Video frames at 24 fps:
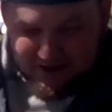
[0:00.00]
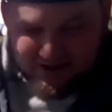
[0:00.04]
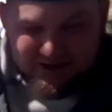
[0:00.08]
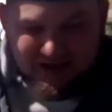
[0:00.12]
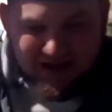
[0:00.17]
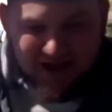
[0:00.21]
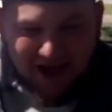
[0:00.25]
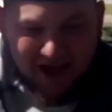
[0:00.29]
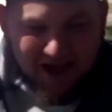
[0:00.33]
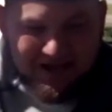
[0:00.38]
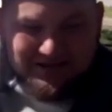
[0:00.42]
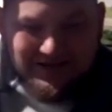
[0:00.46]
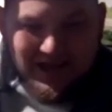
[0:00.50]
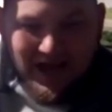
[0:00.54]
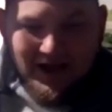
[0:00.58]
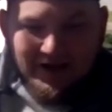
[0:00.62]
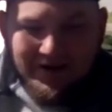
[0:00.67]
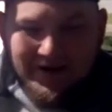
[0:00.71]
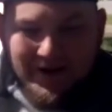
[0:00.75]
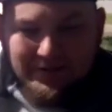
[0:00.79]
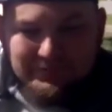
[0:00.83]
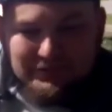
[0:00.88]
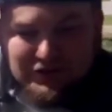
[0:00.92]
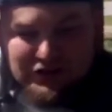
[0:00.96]
she asked
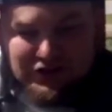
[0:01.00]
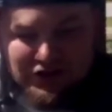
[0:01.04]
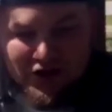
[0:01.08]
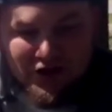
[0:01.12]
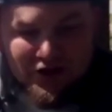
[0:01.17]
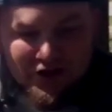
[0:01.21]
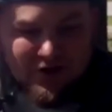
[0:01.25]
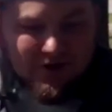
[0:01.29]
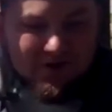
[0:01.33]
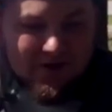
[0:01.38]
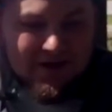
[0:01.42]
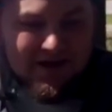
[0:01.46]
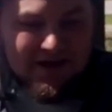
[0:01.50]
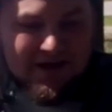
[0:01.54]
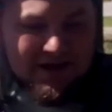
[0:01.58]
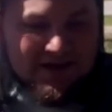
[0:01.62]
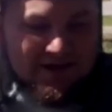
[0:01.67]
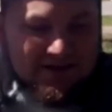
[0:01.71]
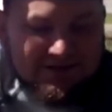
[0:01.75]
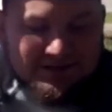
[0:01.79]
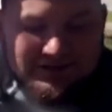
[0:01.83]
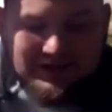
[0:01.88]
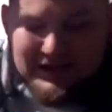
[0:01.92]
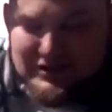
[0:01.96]
how I was
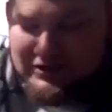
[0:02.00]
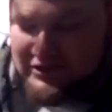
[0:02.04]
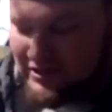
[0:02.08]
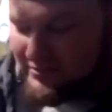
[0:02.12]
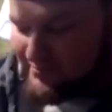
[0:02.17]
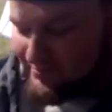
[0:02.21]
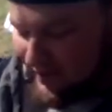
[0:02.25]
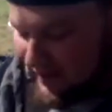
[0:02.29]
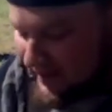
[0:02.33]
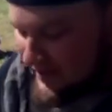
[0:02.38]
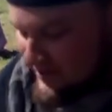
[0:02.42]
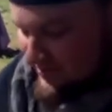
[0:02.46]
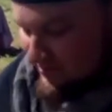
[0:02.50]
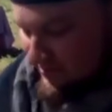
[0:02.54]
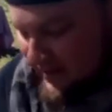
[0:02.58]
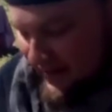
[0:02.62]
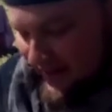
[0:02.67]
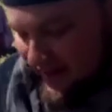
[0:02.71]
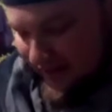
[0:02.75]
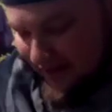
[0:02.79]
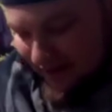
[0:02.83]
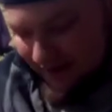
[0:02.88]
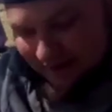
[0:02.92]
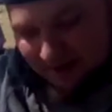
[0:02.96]
doing, said she missed
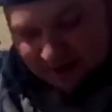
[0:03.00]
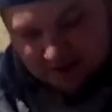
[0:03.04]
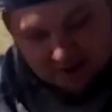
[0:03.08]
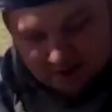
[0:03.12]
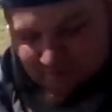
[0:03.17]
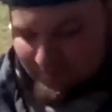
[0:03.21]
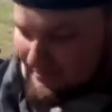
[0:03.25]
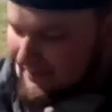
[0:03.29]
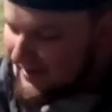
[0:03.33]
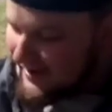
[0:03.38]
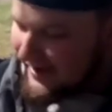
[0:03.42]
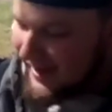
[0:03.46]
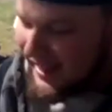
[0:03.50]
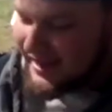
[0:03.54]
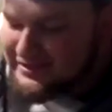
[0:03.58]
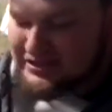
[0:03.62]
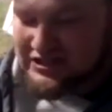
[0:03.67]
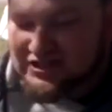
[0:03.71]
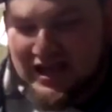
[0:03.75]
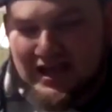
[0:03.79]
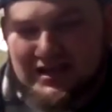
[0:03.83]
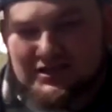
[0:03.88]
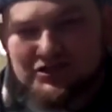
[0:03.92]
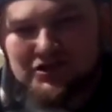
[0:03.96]
me, and man, I just
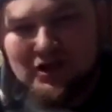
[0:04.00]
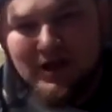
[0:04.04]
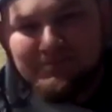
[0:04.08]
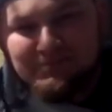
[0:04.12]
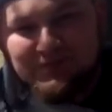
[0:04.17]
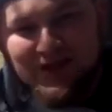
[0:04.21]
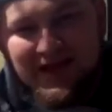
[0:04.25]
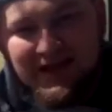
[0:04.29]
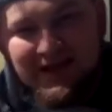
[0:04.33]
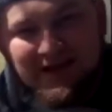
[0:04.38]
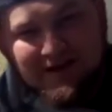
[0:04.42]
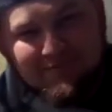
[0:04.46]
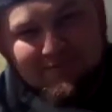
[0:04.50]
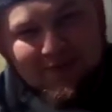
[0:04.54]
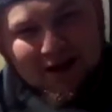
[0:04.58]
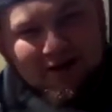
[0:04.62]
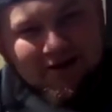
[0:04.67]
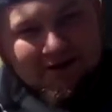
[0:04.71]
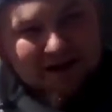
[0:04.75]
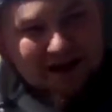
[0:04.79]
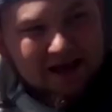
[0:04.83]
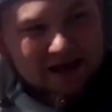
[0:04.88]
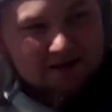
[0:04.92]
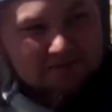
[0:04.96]
can't stop thinking now, about trying
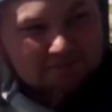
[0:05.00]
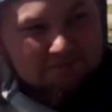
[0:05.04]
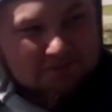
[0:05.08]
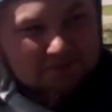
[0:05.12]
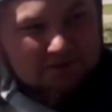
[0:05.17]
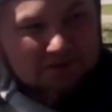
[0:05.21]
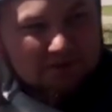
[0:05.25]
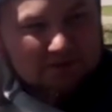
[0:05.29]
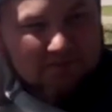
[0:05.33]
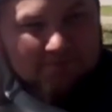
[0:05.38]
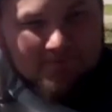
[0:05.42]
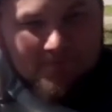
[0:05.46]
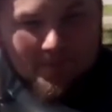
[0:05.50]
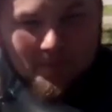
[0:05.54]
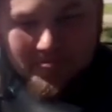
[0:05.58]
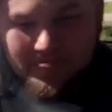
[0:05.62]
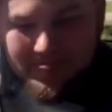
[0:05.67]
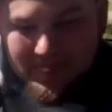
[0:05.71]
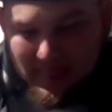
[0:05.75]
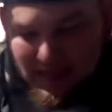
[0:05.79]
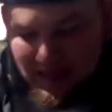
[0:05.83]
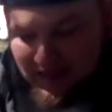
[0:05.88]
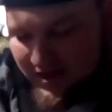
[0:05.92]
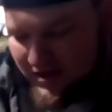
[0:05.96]
it to understand, I was
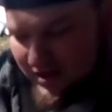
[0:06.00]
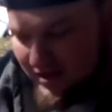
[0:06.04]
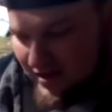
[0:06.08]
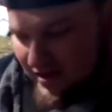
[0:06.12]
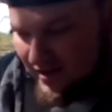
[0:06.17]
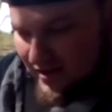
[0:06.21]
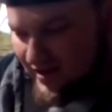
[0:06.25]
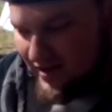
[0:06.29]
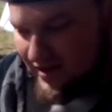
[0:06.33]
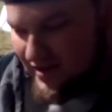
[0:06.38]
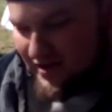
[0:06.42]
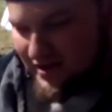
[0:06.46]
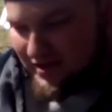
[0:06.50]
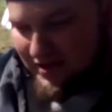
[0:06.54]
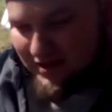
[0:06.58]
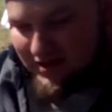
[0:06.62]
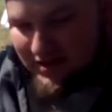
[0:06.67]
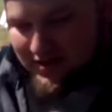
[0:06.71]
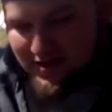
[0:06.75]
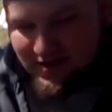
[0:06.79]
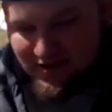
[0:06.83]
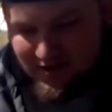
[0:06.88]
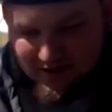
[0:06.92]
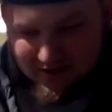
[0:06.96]
trying not to gag.
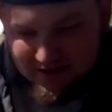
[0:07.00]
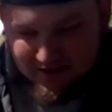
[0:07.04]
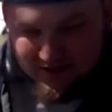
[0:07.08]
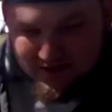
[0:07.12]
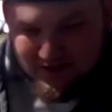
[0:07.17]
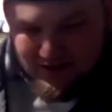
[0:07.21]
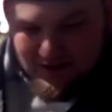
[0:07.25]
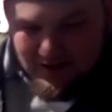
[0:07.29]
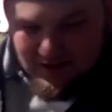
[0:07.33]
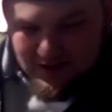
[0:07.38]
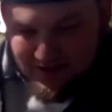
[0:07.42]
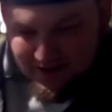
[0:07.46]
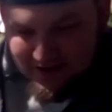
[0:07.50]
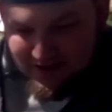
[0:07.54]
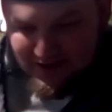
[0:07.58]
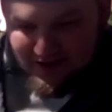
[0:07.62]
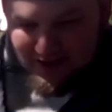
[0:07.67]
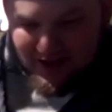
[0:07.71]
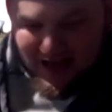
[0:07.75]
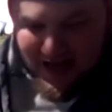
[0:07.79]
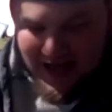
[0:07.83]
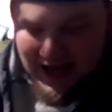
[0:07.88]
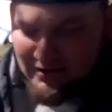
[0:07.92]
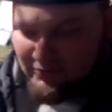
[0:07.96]

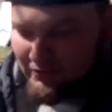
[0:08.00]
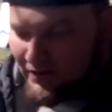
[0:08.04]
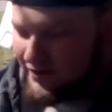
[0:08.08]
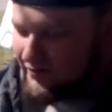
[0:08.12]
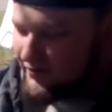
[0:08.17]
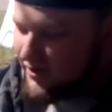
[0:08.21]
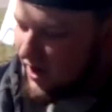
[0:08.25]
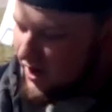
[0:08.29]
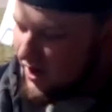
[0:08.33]
I want